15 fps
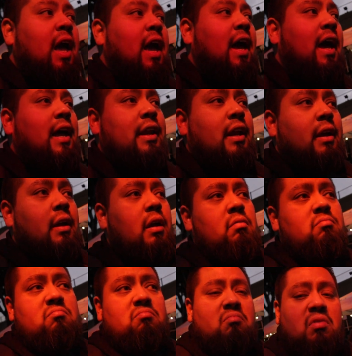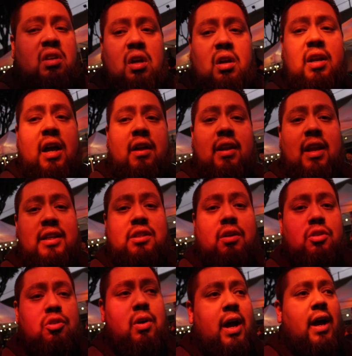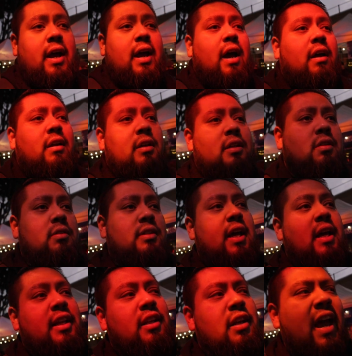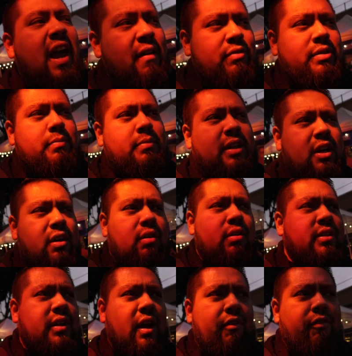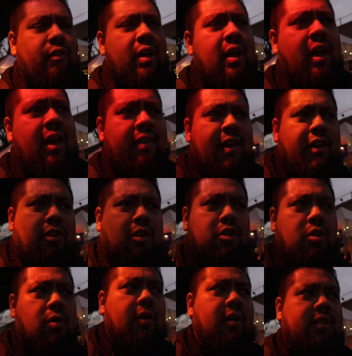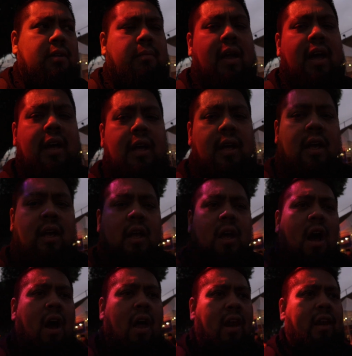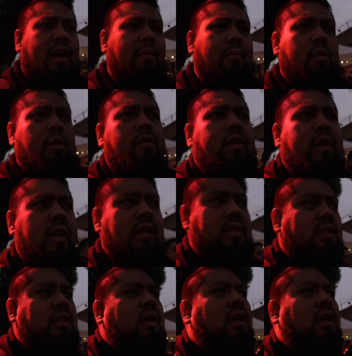And, you know, now let's go try out. Let's go see. I think they have some theater stuff that they're showing, some like holiday movies.